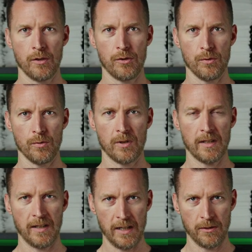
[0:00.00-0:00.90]
to
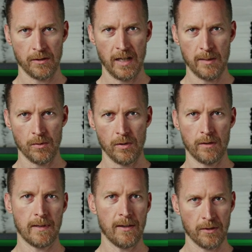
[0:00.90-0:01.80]
contain your cable
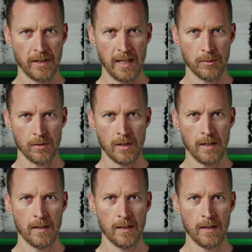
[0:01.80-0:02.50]
and route your cable